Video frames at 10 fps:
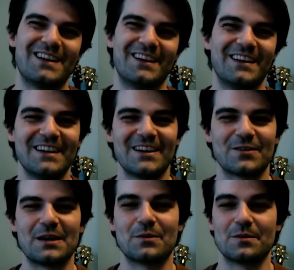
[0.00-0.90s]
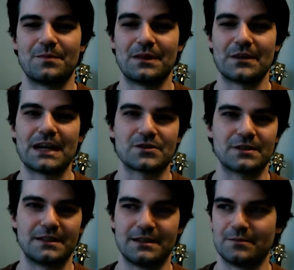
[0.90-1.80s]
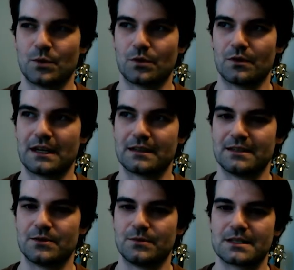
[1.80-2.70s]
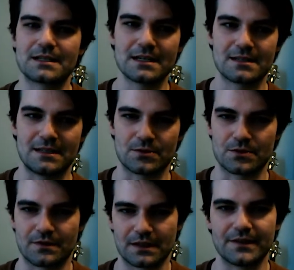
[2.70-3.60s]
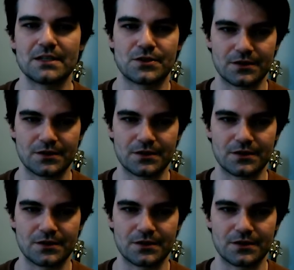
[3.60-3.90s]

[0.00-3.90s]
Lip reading: right, where they're actually more likely to discuss these sorts of conventions.